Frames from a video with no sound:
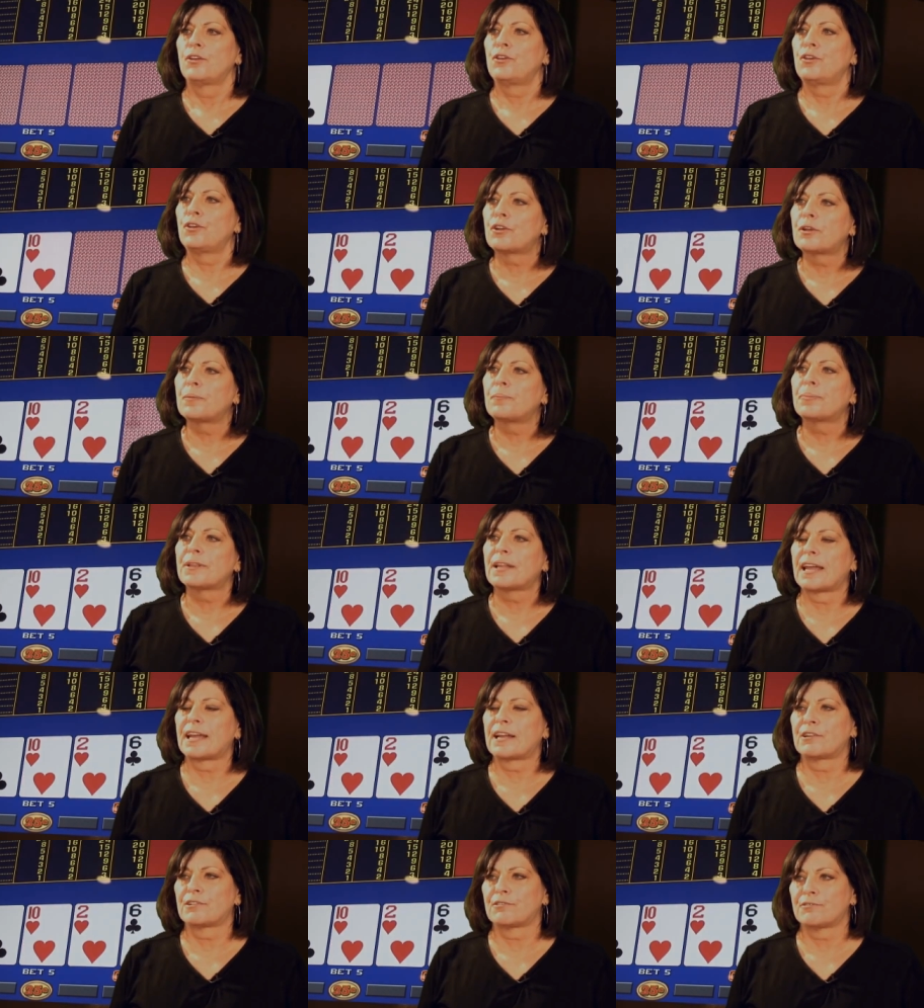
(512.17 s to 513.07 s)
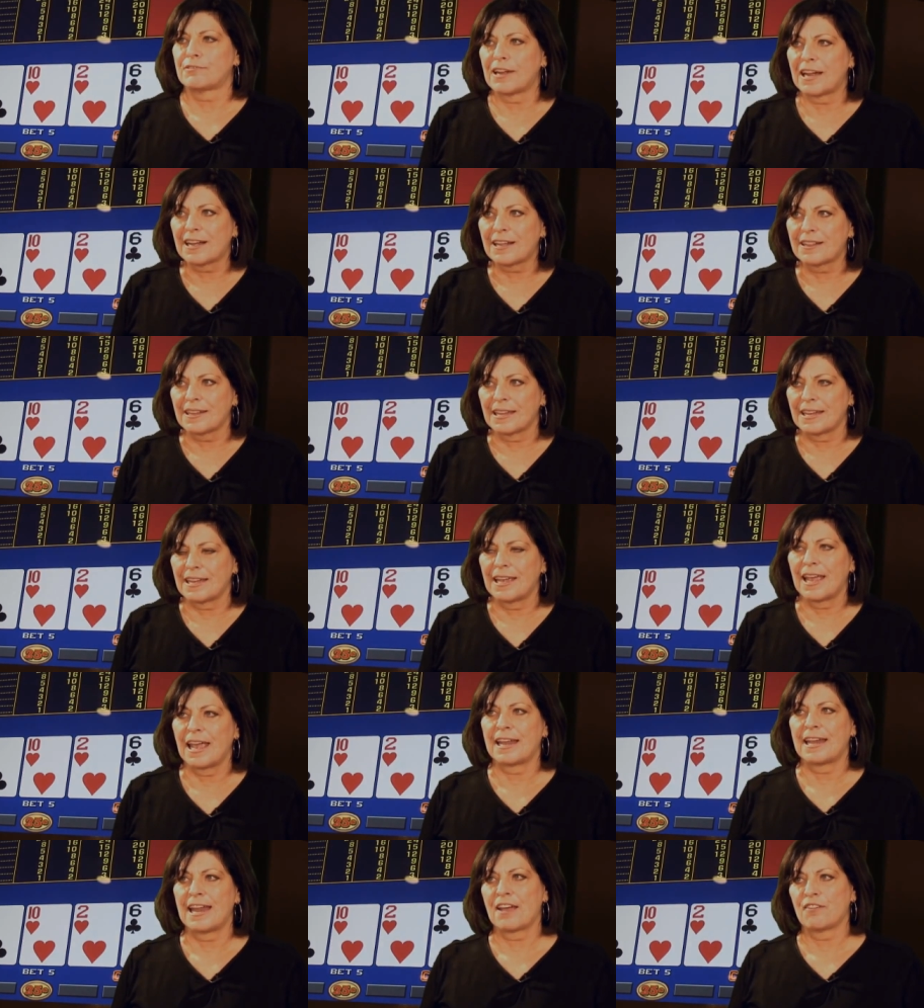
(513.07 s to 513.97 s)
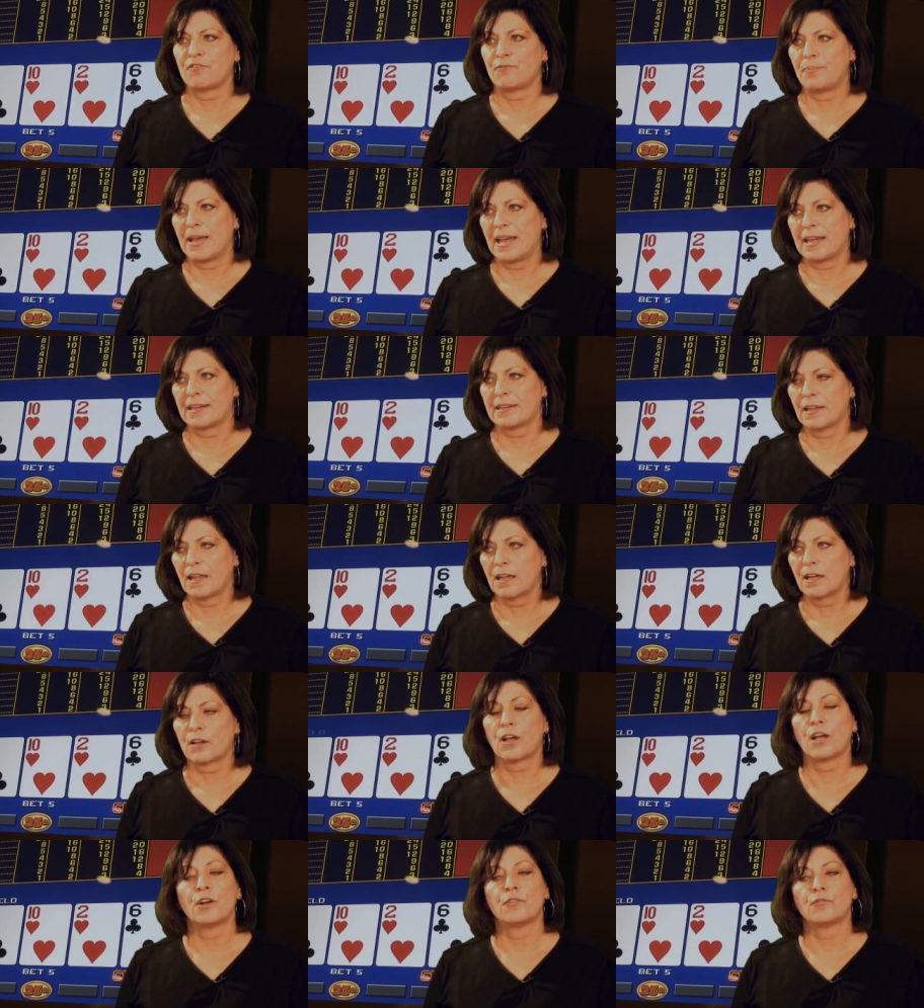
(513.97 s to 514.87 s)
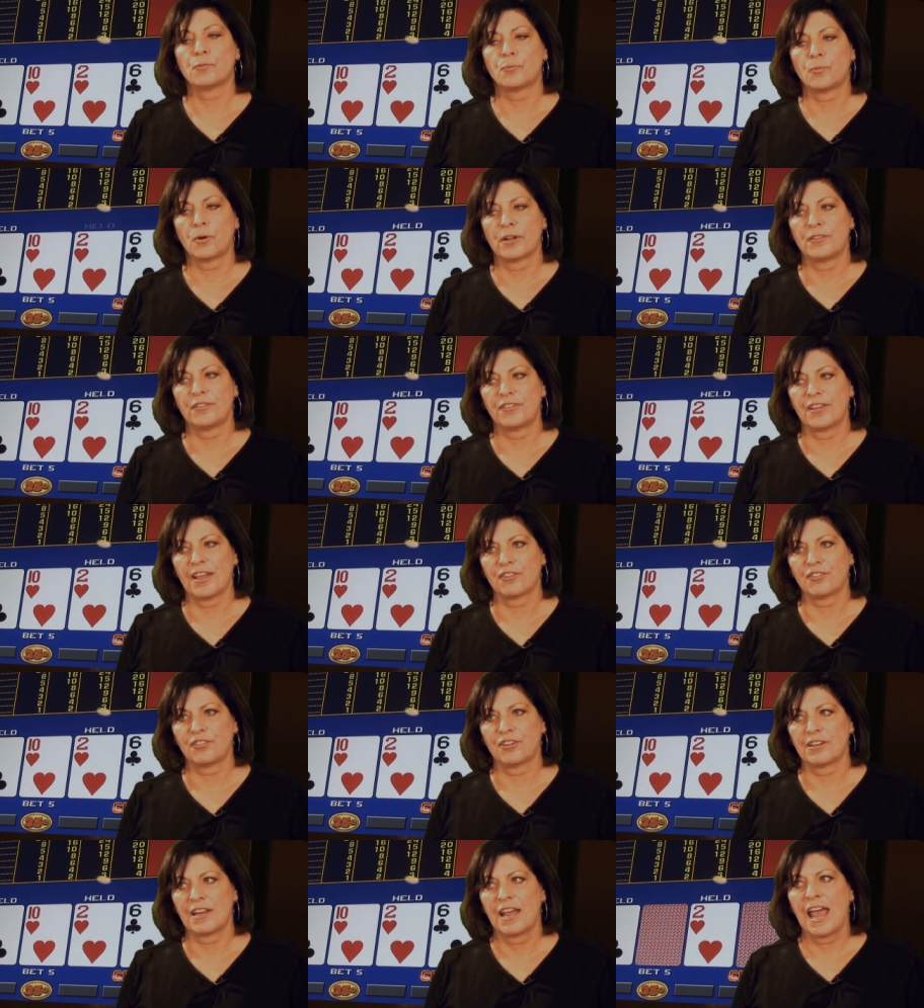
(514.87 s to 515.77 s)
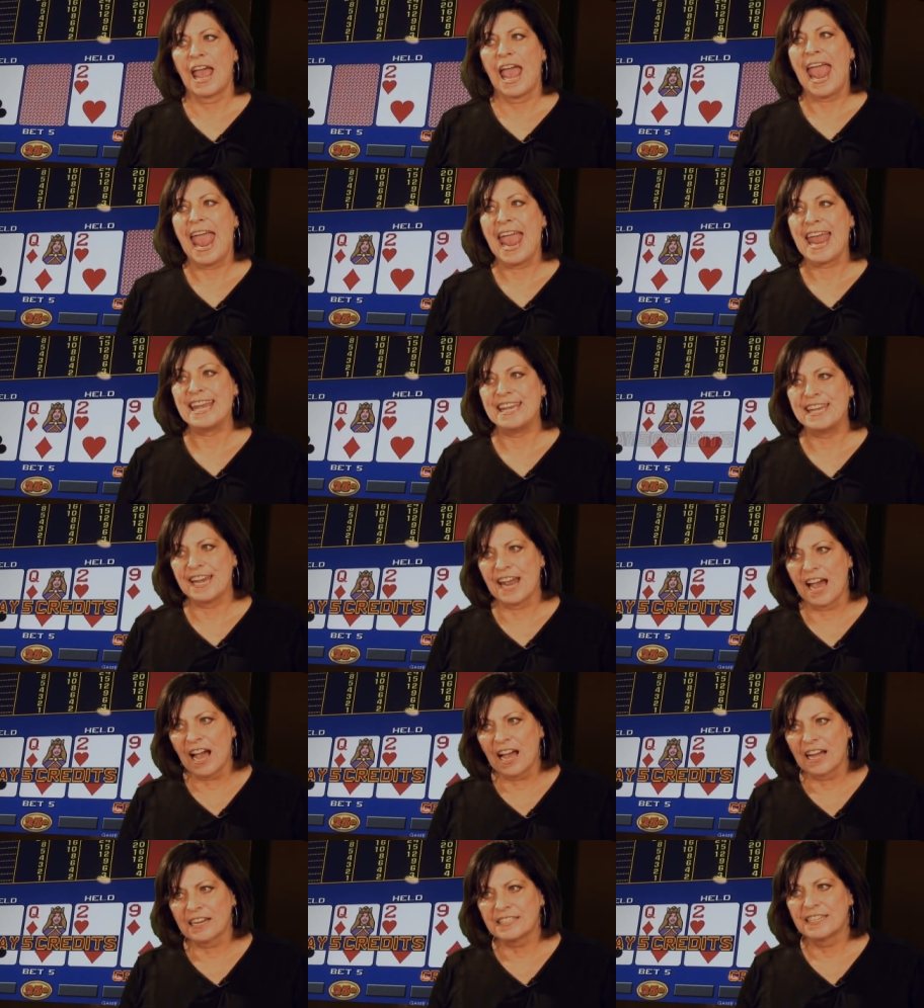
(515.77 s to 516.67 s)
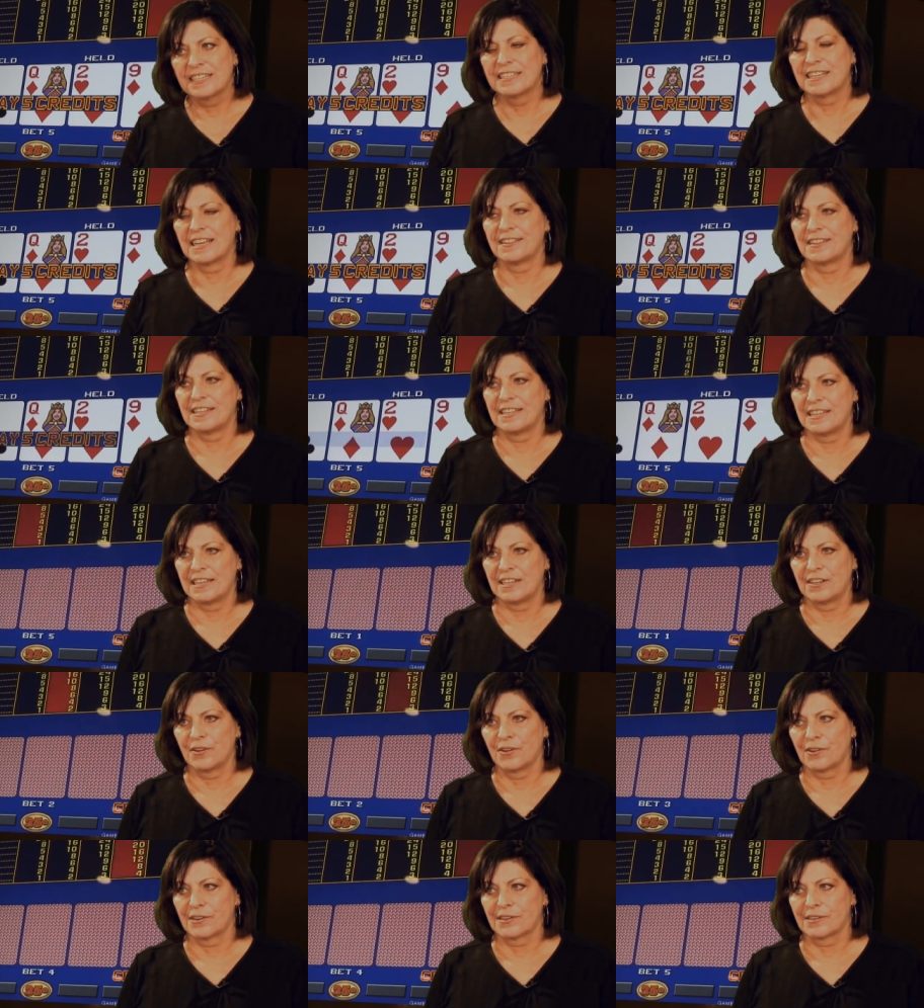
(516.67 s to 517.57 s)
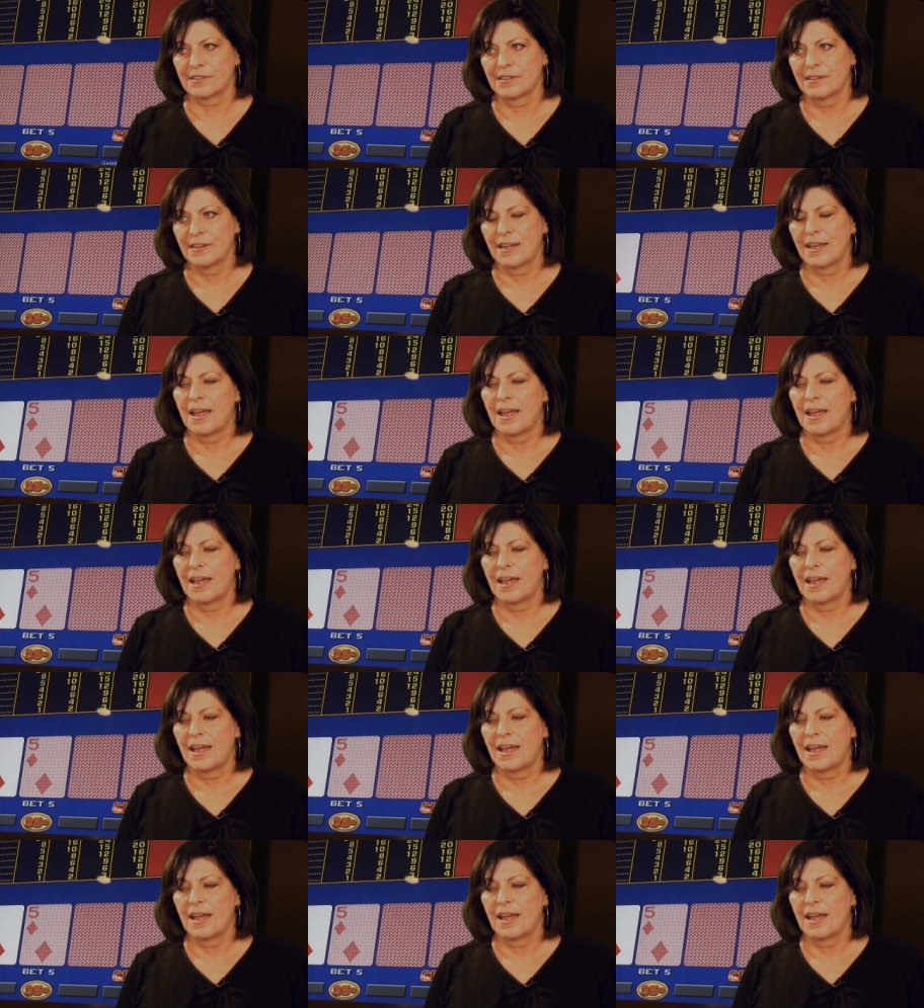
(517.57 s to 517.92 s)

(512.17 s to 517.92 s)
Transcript: You can play correctly and have bad luck over one session and not get the ER.